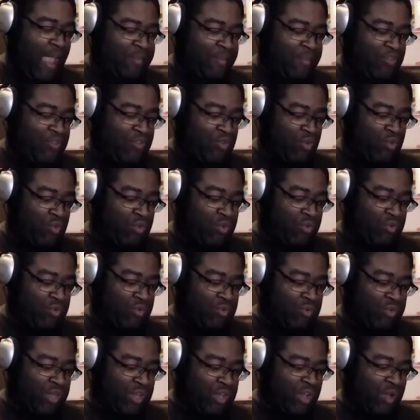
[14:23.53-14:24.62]
Happy Troll.
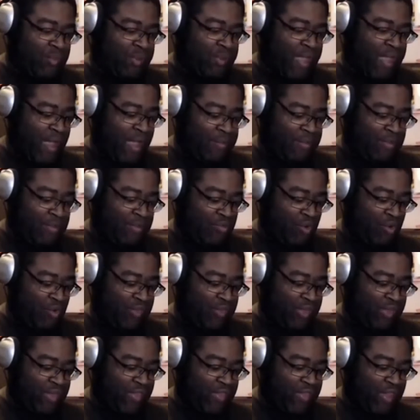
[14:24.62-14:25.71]
He's going to be Happy Troll
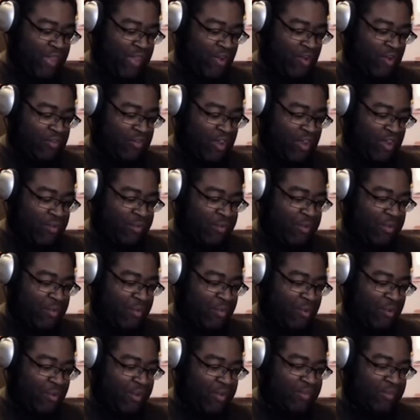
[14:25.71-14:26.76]
without that curse on him anymore.